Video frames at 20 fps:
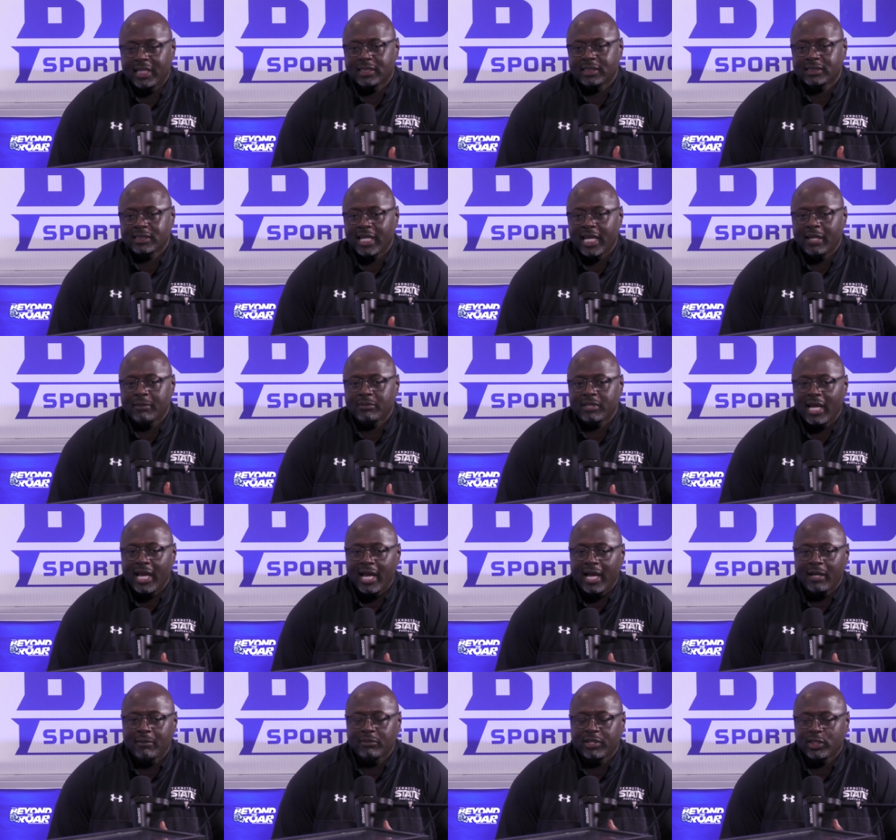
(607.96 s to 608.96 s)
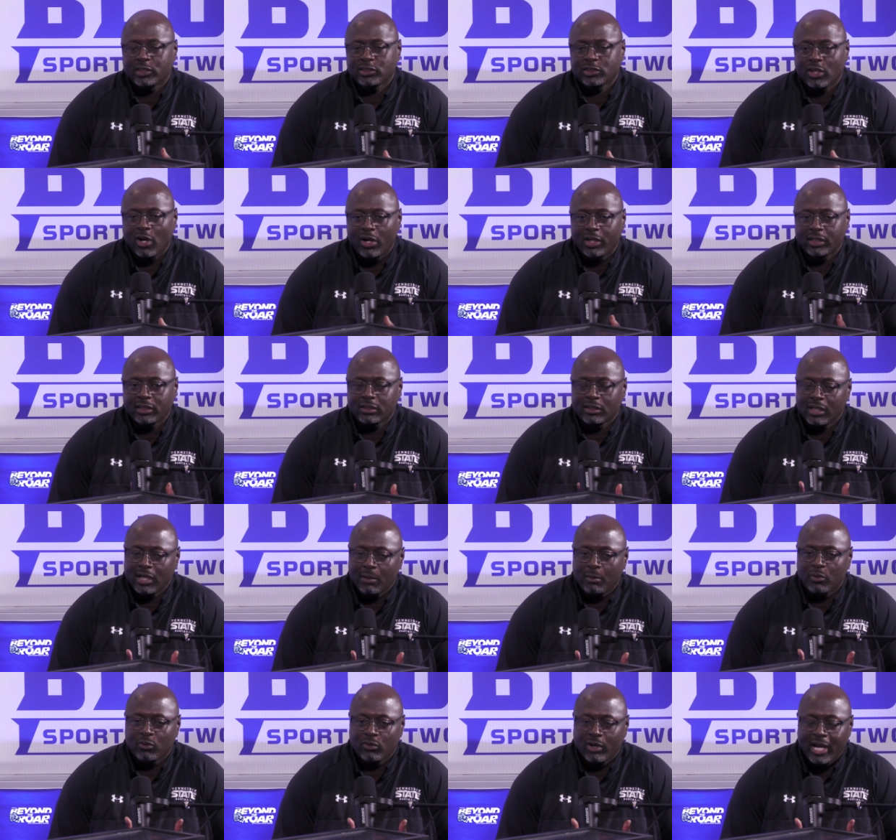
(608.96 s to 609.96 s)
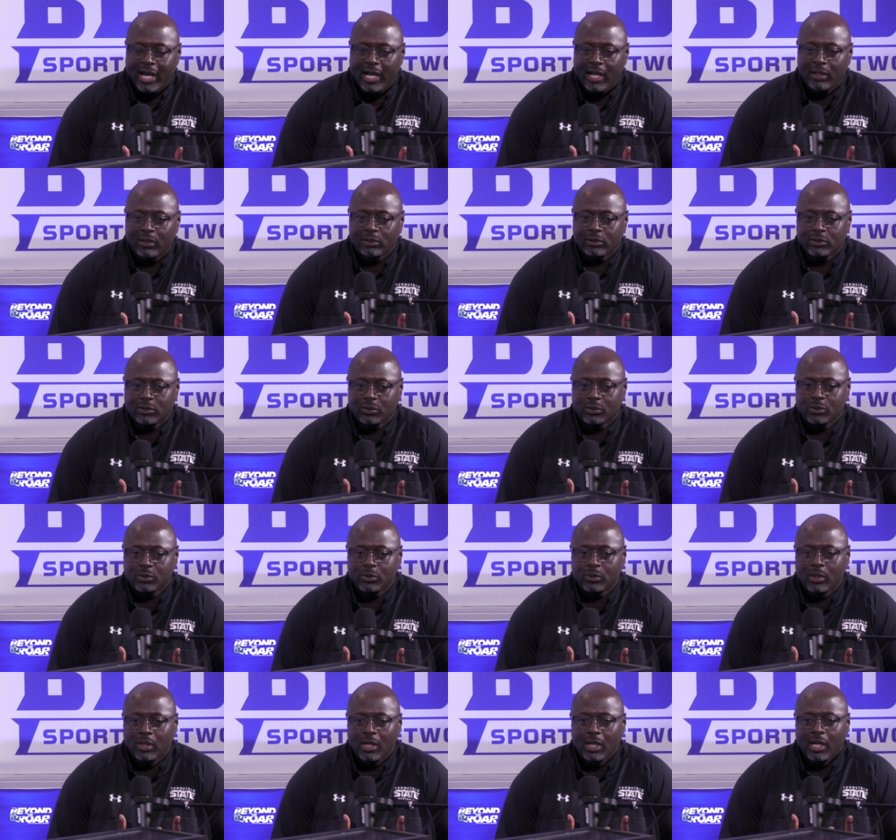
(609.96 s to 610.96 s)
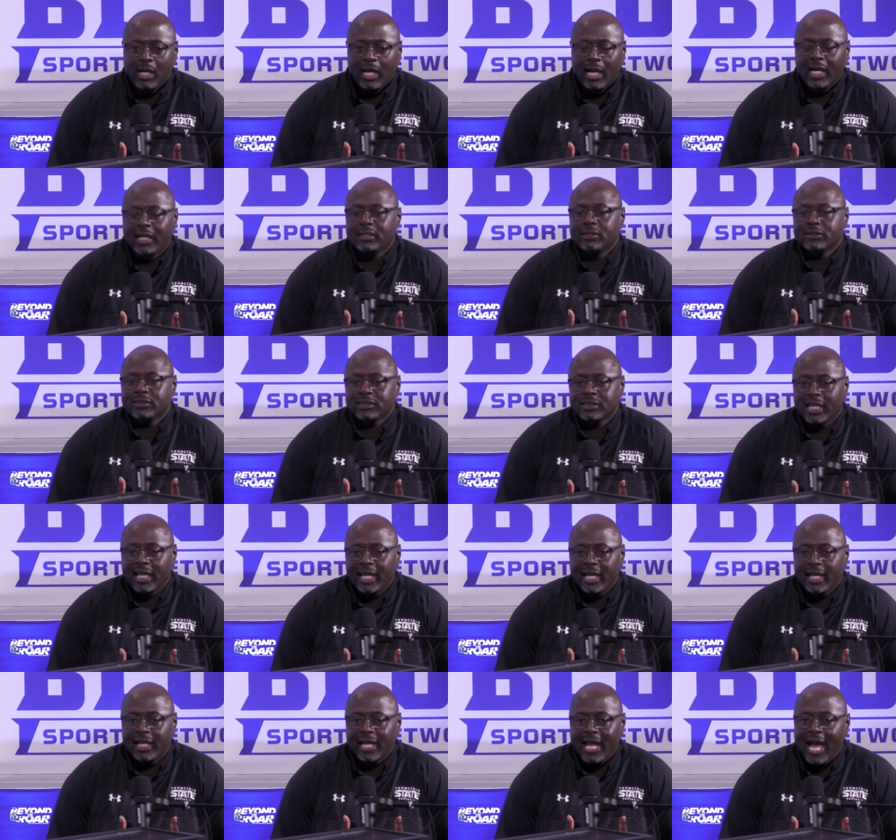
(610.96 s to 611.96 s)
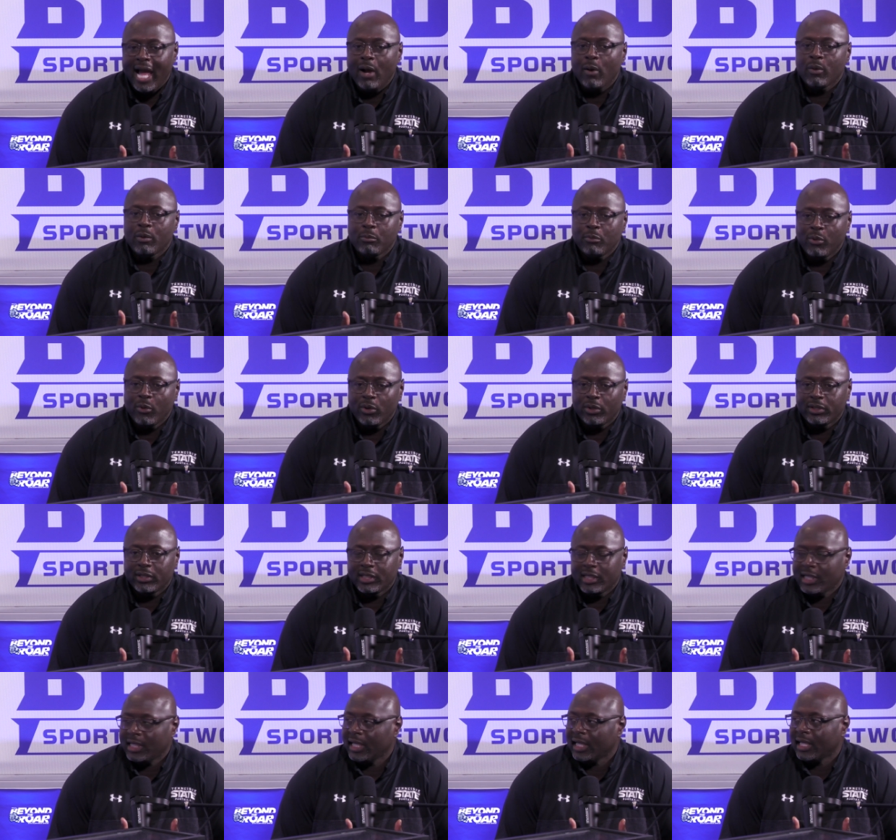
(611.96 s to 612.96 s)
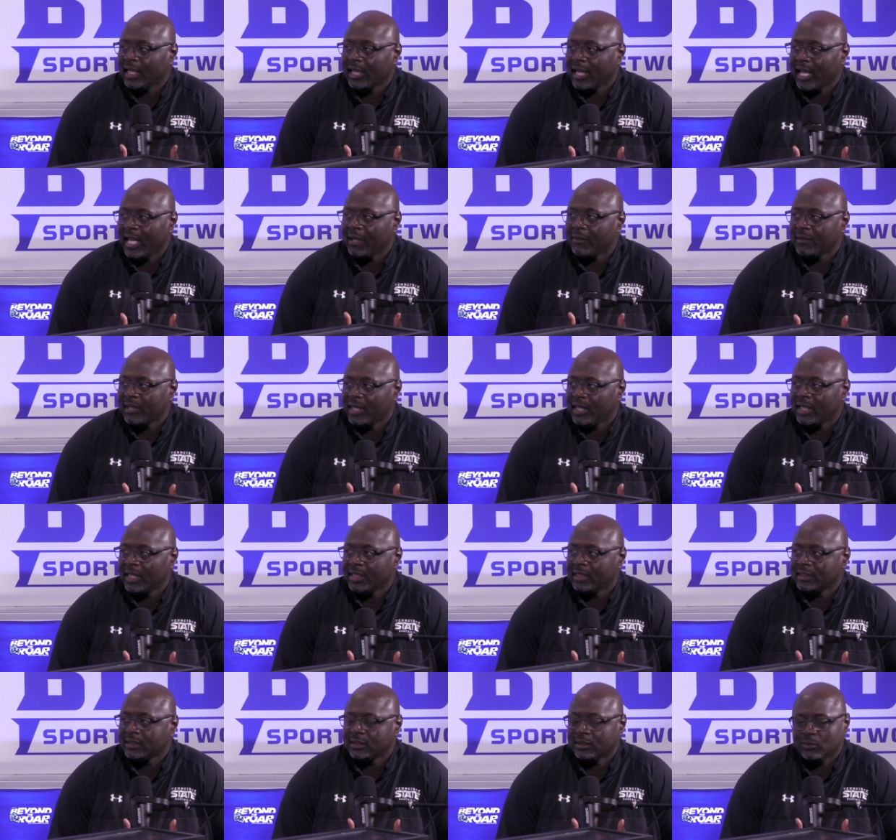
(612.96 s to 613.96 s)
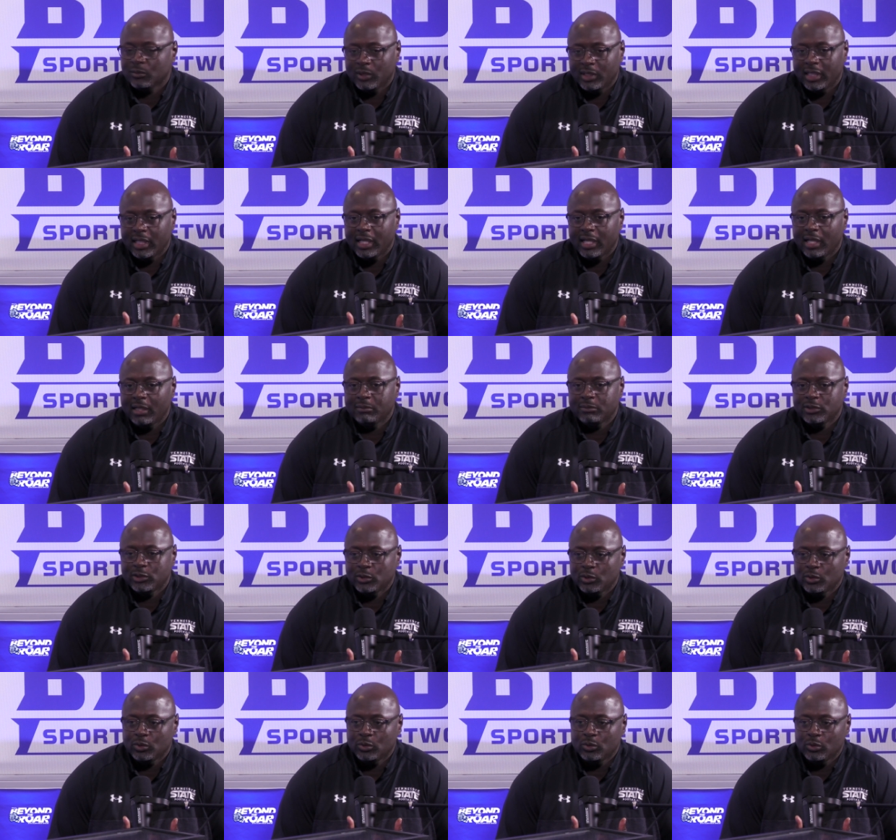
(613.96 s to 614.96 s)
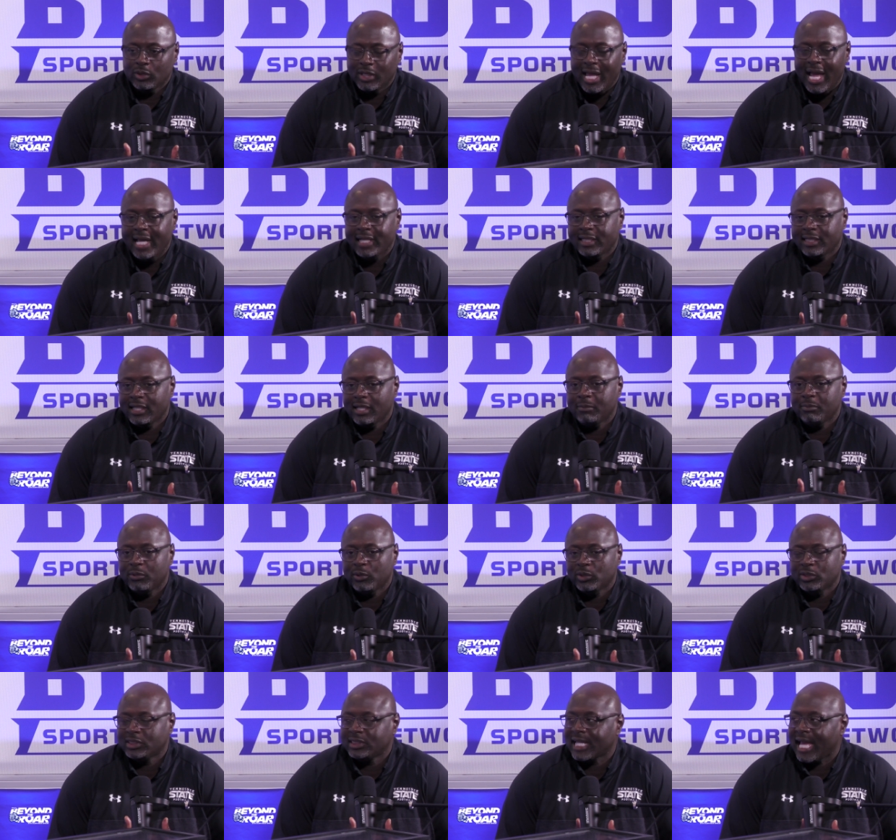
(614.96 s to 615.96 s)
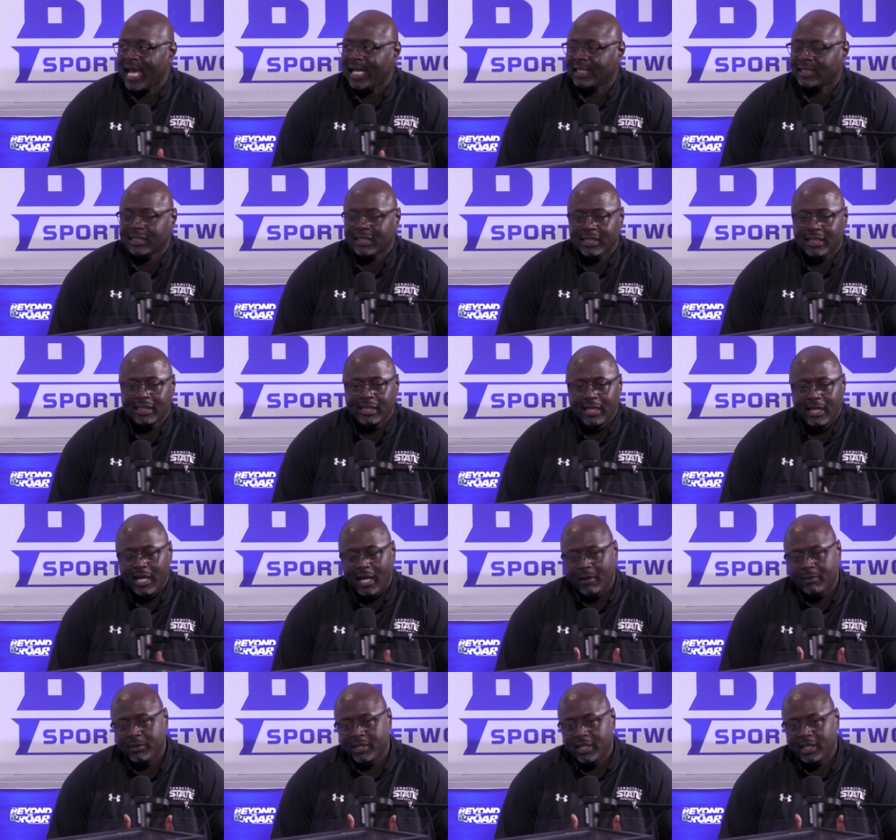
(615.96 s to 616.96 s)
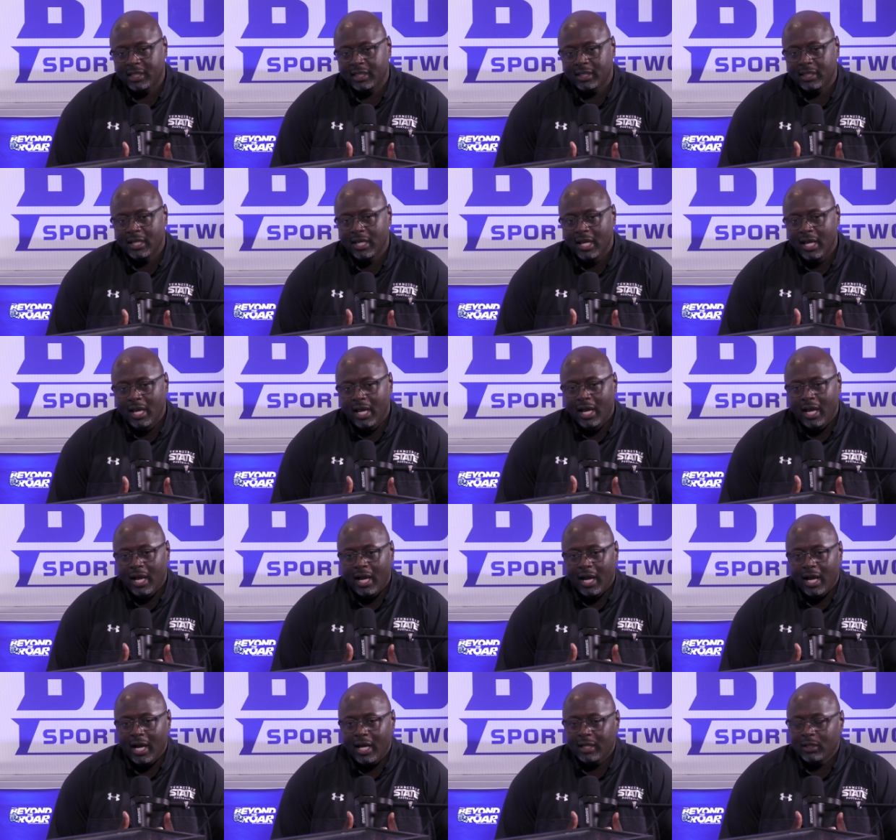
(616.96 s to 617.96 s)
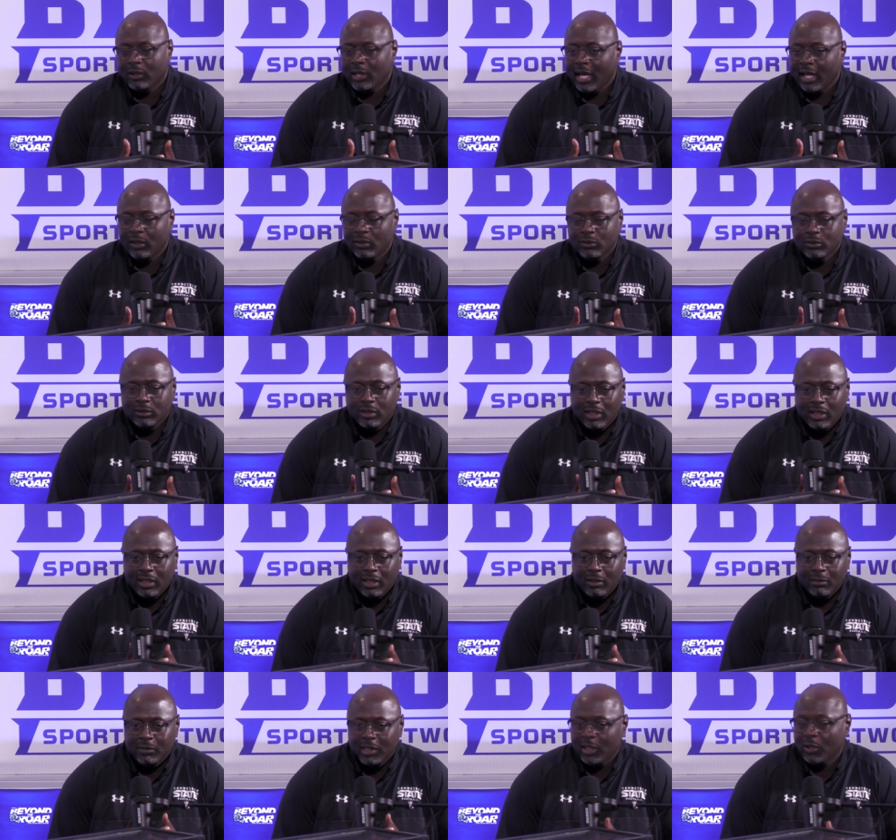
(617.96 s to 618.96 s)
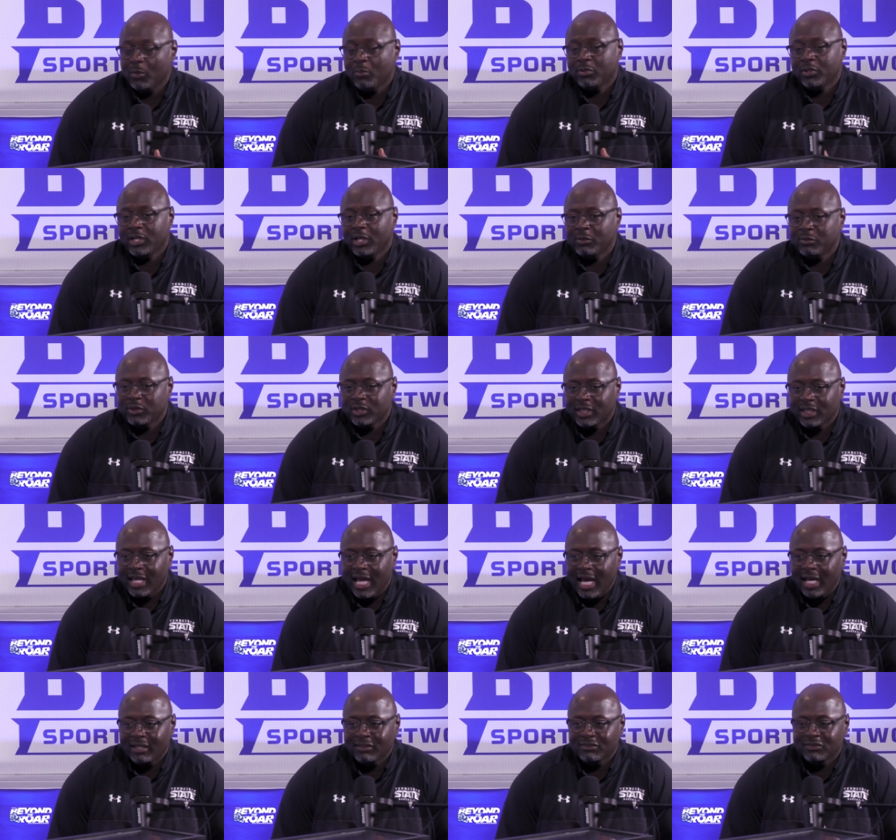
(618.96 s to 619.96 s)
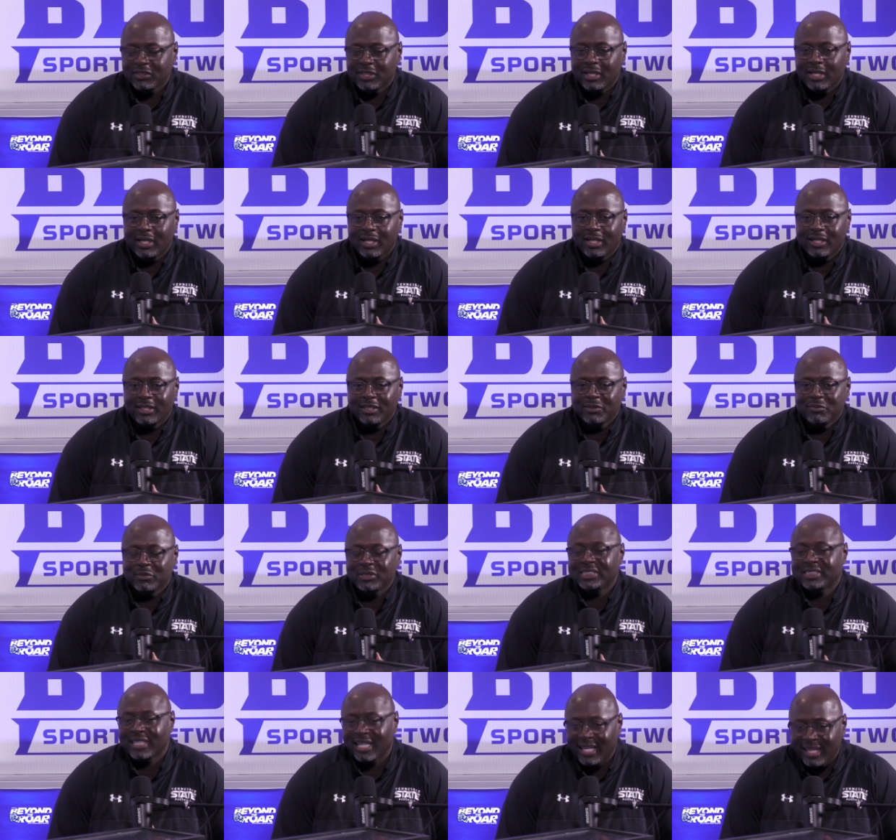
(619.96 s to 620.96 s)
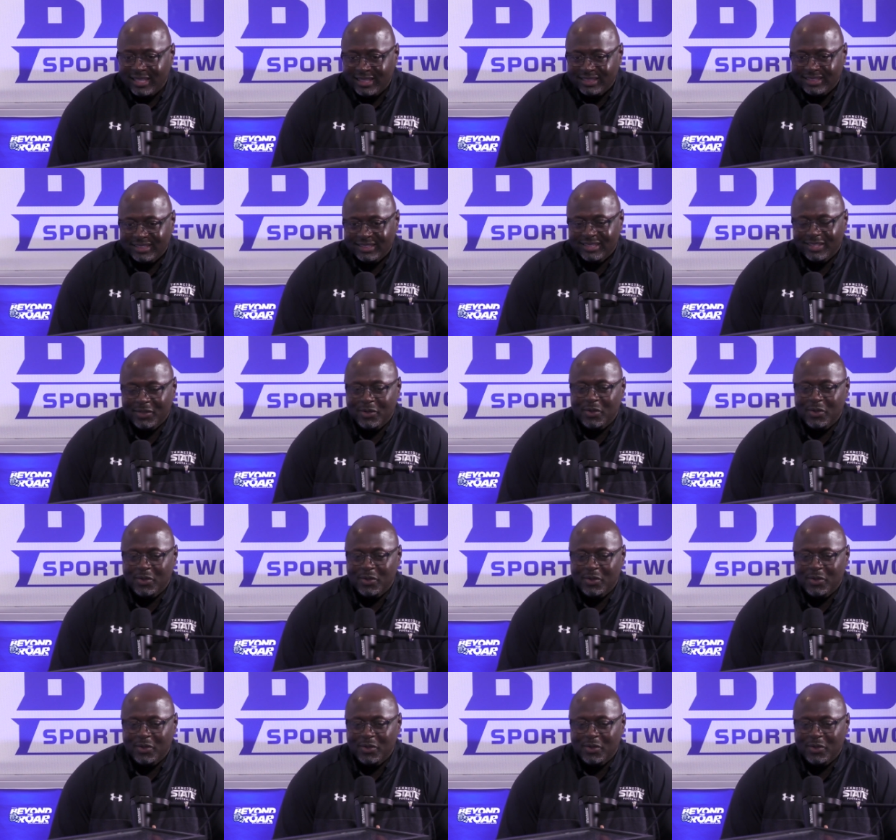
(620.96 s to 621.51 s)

at the same time, they're starting to come around to understand how important the kicking game is when it comes to lining up on Saturday. I mean, I don't, I don't, um, I don't put up with a lot of uh, mistakes